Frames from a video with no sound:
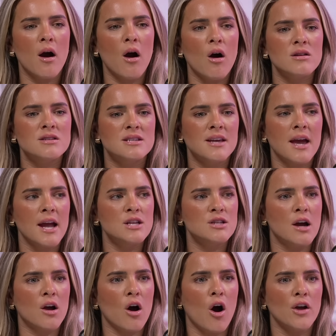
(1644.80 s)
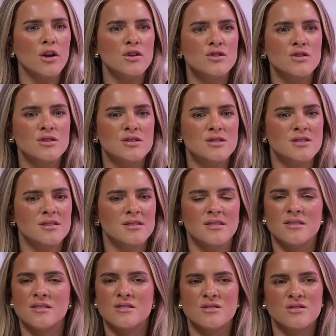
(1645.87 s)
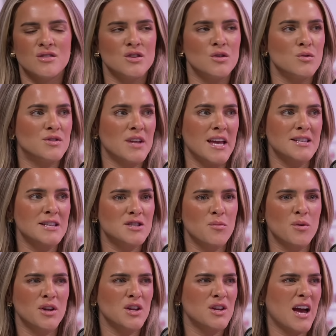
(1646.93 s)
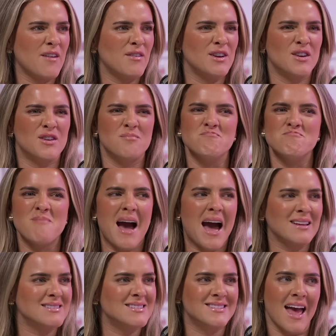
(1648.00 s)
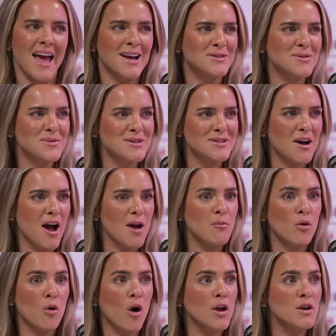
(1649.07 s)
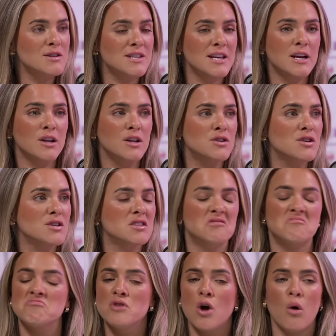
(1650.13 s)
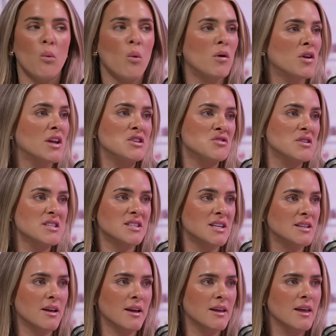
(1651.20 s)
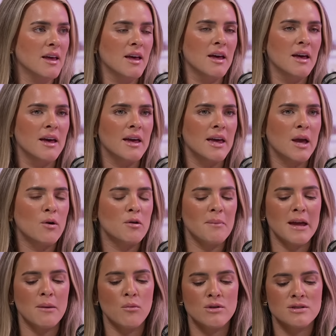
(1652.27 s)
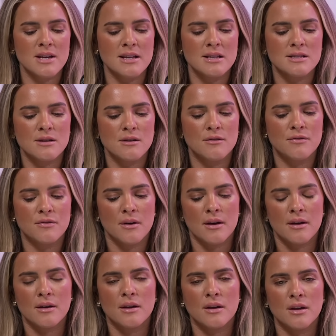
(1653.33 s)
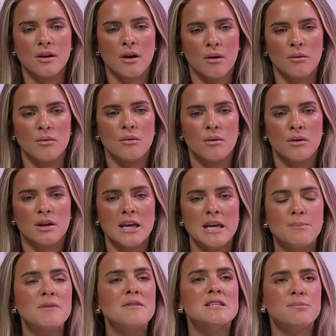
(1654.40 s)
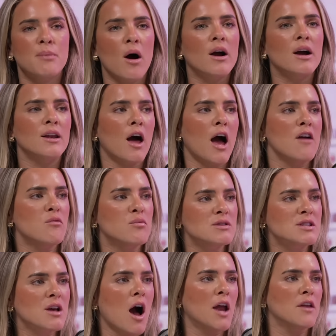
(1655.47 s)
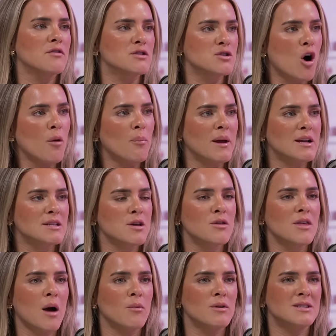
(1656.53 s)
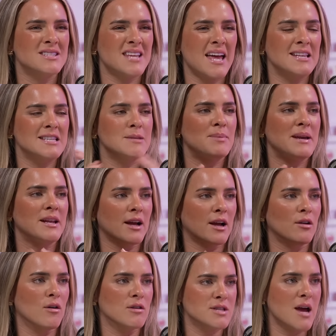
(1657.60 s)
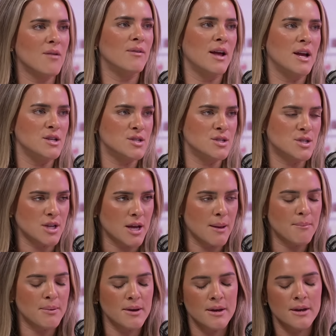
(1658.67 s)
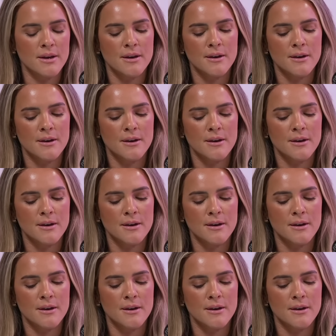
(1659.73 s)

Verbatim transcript: hard to gauge like, are you just you dating someone and you're having mad sex all the time, or are, are you, you just, just not, not interested? Like, yeah, exactly. It would make more sense of you know, keeping the spark alive was kind of the topic. So that would For tend sure. to be like a long term relationship. Absolutely.